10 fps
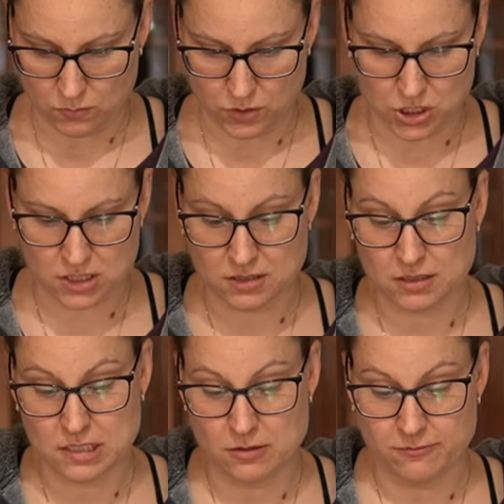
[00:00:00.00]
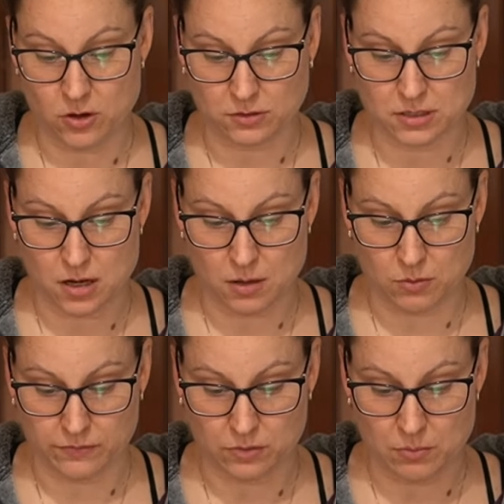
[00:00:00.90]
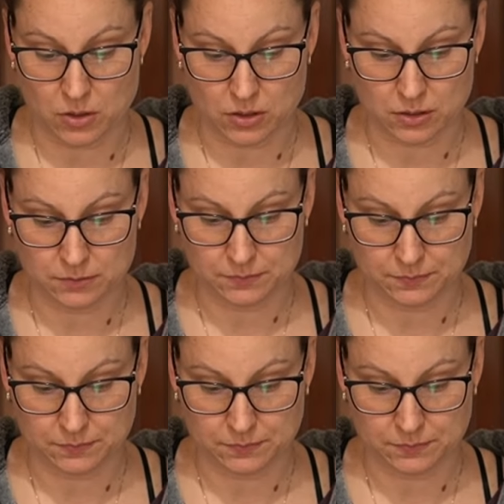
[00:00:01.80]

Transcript: which is the default time of the book.